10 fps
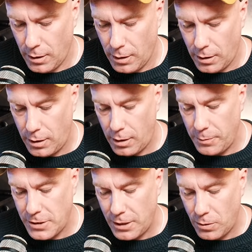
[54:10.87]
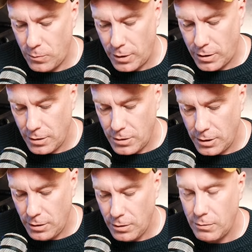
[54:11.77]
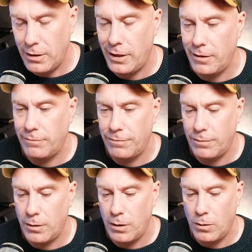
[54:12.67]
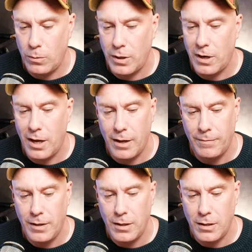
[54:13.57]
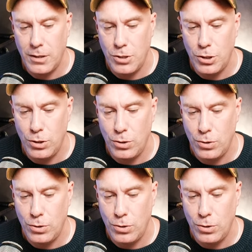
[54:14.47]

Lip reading: because I don't want to continue if we're having issues.